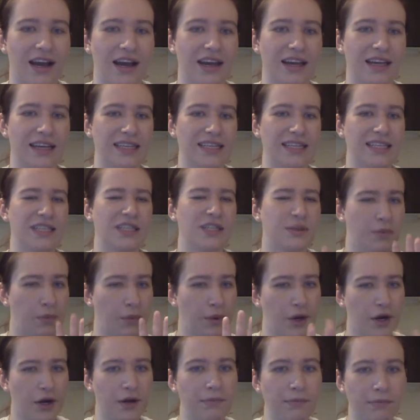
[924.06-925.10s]

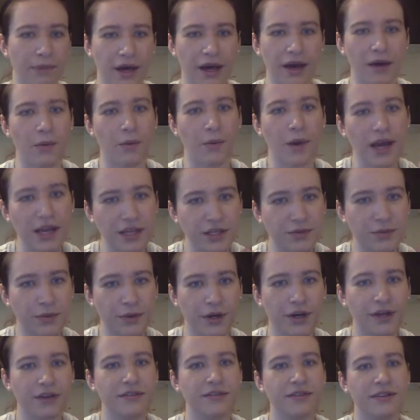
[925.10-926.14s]
eastward, but
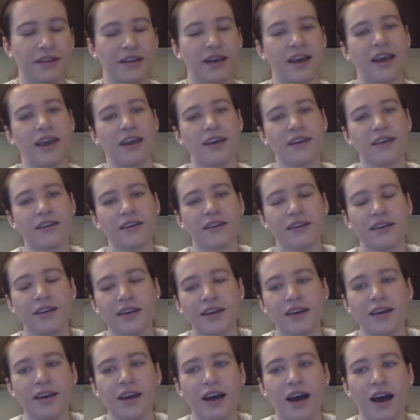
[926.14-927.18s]
westward, like
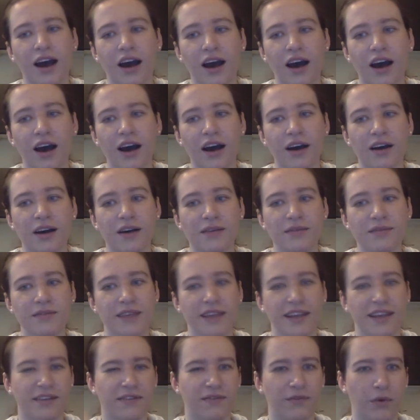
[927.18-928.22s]

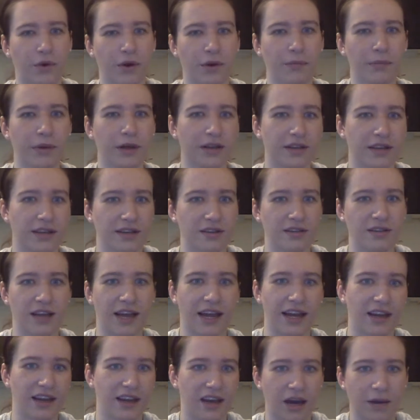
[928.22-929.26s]
the 4 buildings
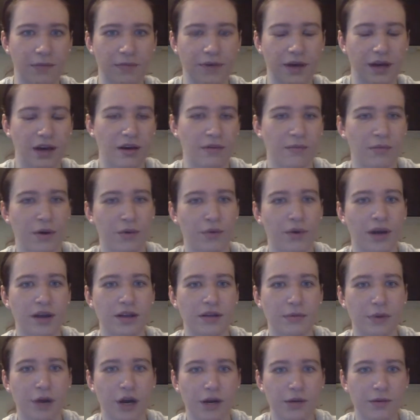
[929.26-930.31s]
lining up around the
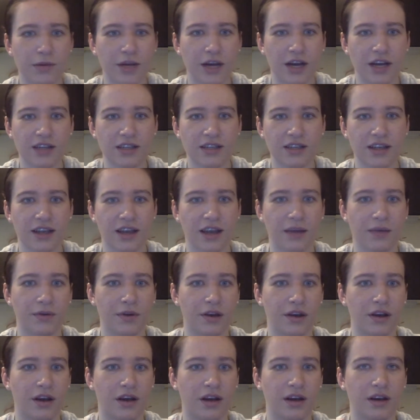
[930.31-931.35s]
park blocks, like
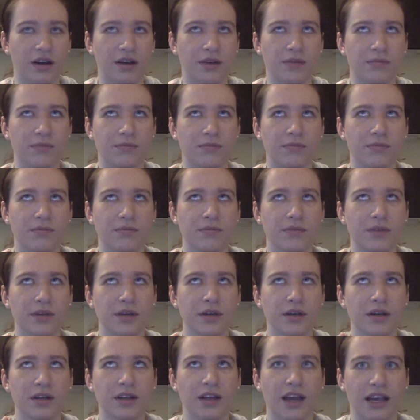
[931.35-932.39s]

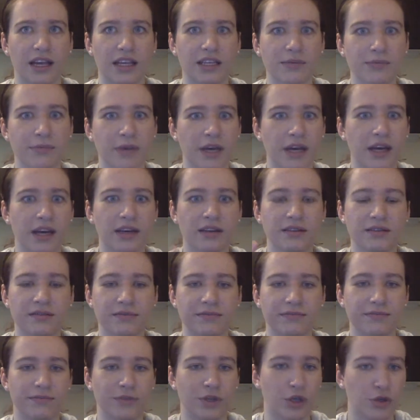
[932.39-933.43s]
Smith,
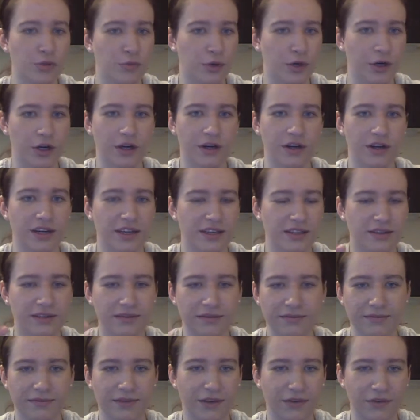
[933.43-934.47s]
Newburger,
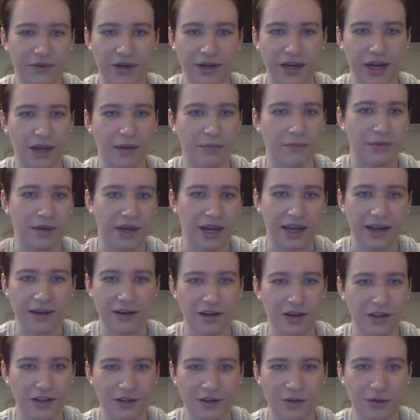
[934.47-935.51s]
it's a different name, but I
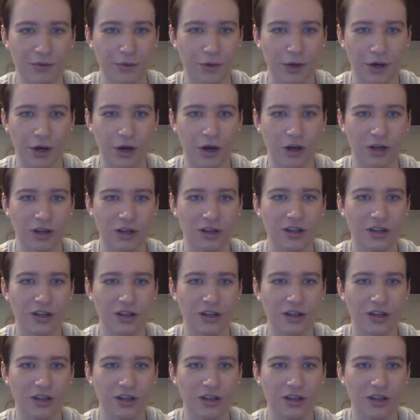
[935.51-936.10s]
call it Newburger Hall.